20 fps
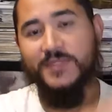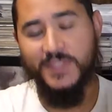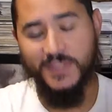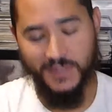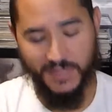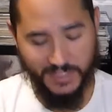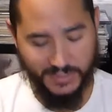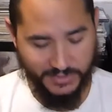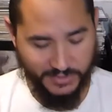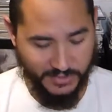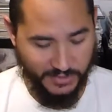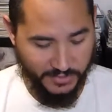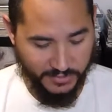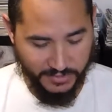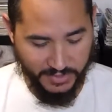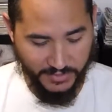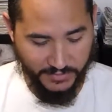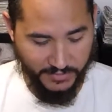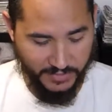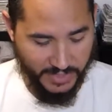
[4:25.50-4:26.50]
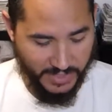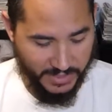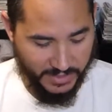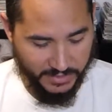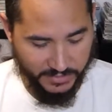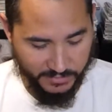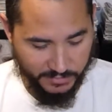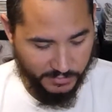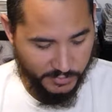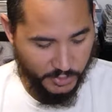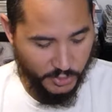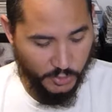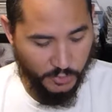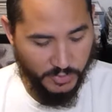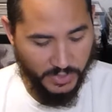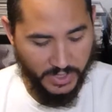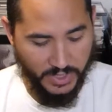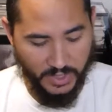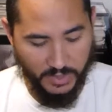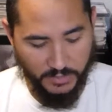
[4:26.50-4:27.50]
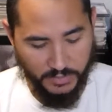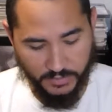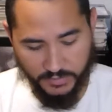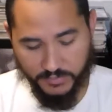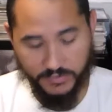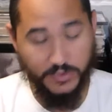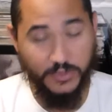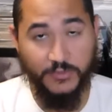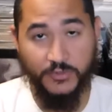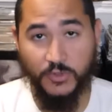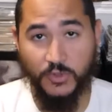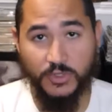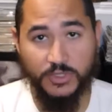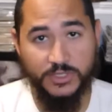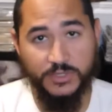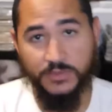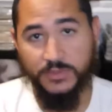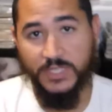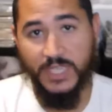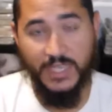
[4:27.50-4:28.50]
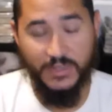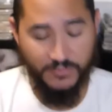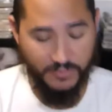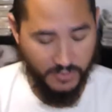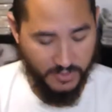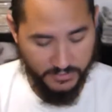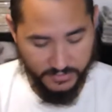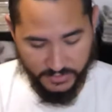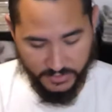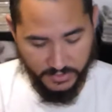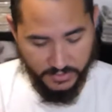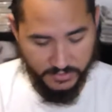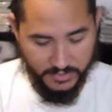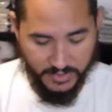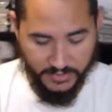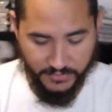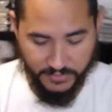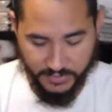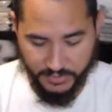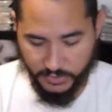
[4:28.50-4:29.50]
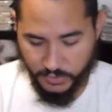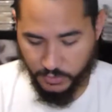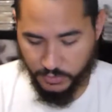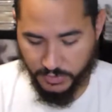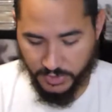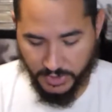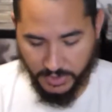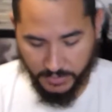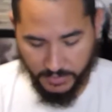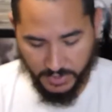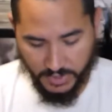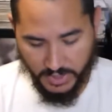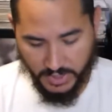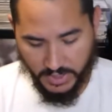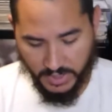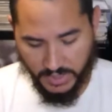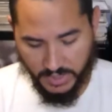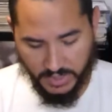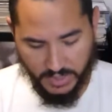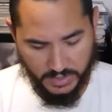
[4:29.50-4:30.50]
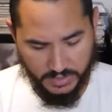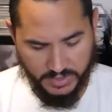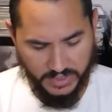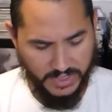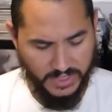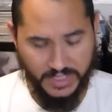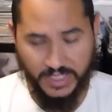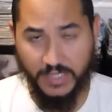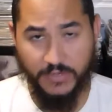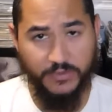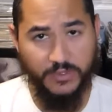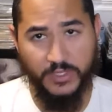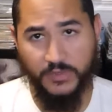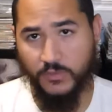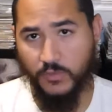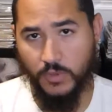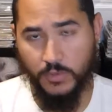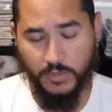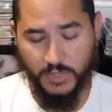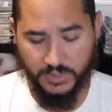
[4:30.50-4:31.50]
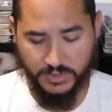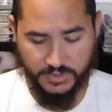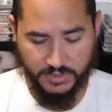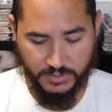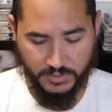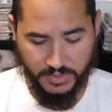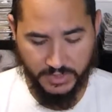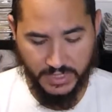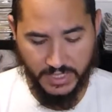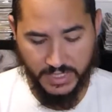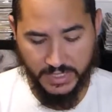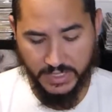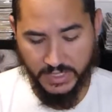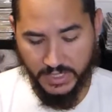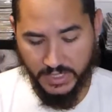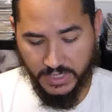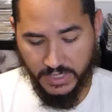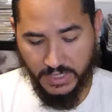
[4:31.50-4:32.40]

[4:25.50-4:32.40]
All right, so definitely had to scoop that up. Of course, it was half off, so definitely scooped it up. I think I got it for like $4 or something like that.